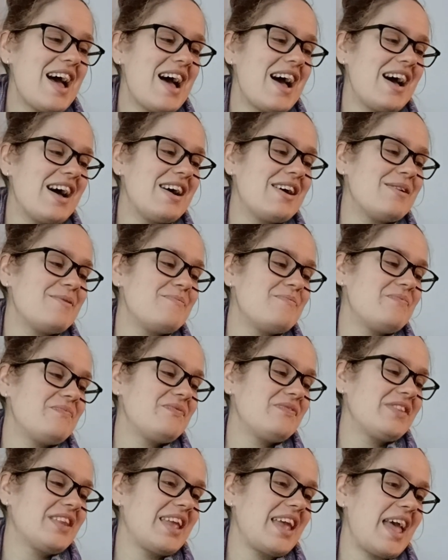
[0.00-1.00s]

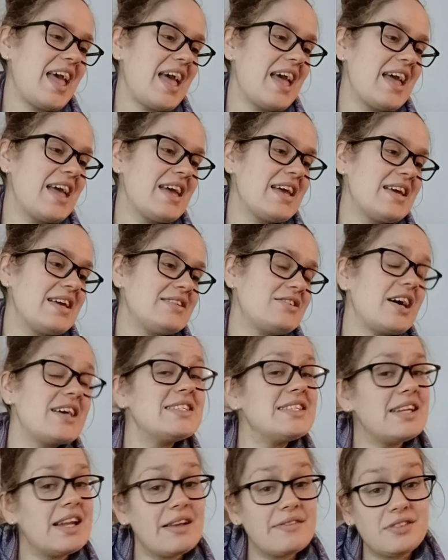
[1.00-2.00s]
And I
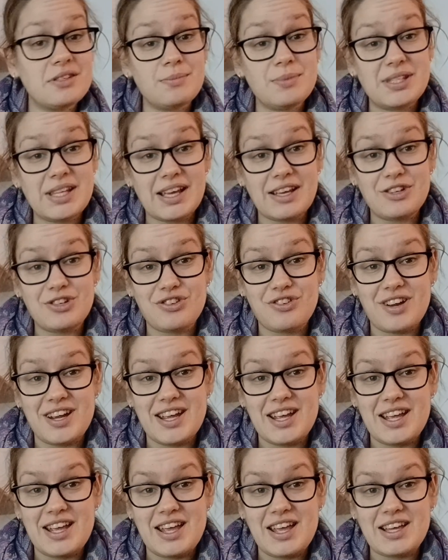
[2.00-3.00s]
did have some second
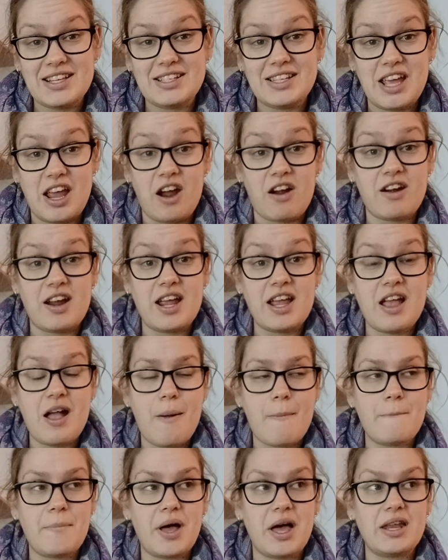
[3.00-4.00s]
degree tearing,
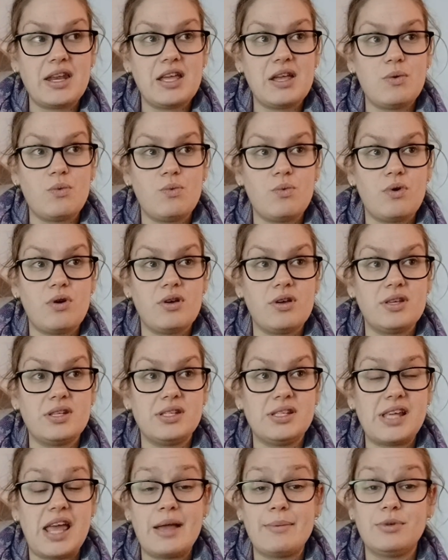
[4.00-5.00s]
but it
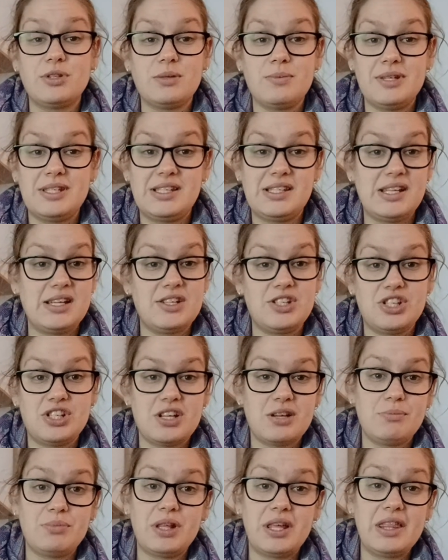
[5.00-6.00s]
was able to be stitched
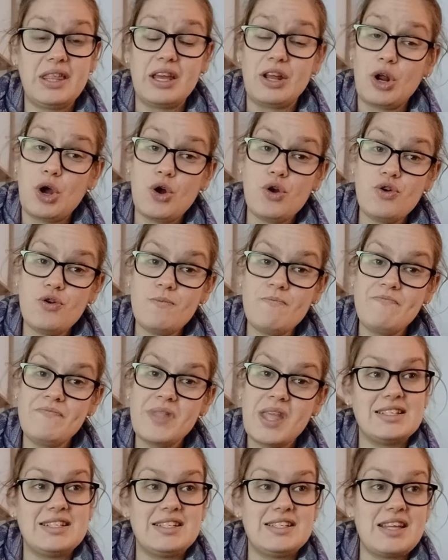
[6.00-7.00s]
completely at home,
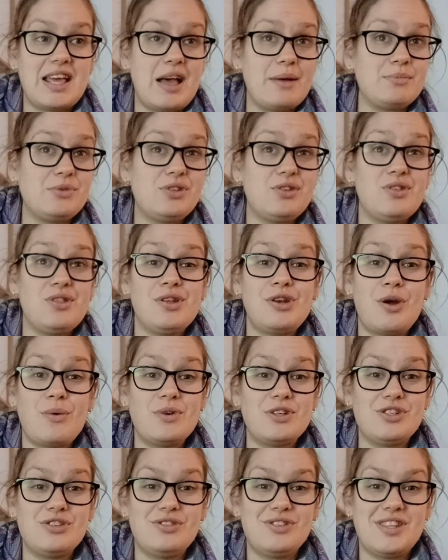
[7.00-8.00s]
and absolutely no
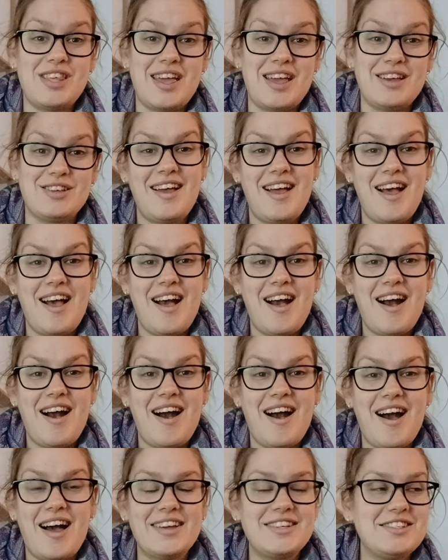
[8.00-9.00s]
issues there.
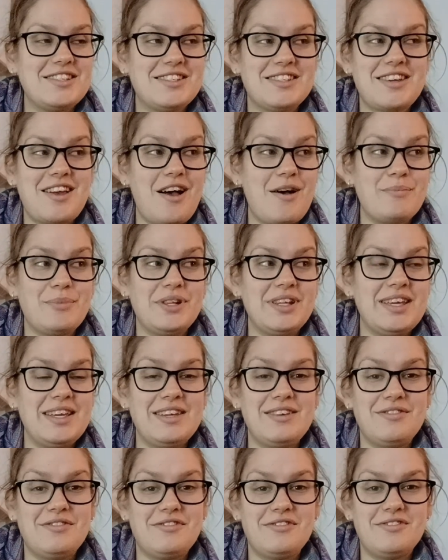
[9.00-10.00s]
I just can't
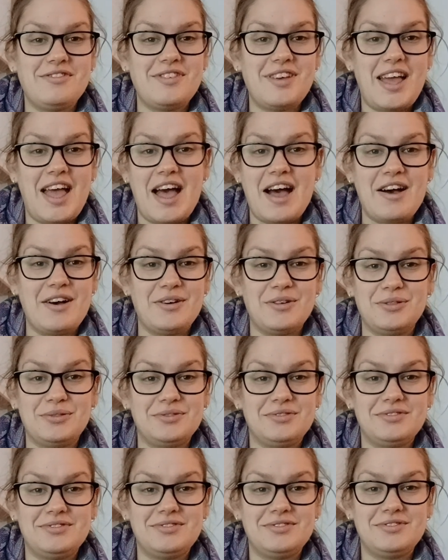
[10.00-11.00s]
believe how
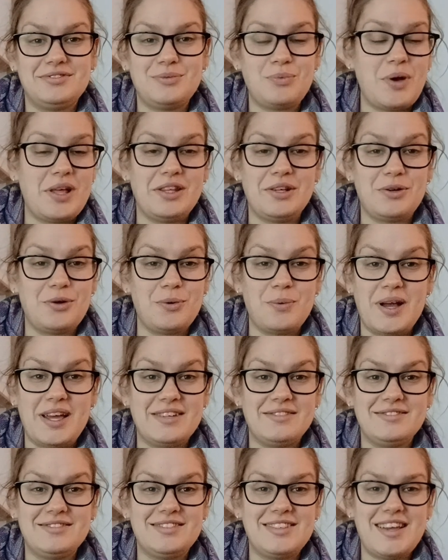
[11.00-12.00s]
well it all went.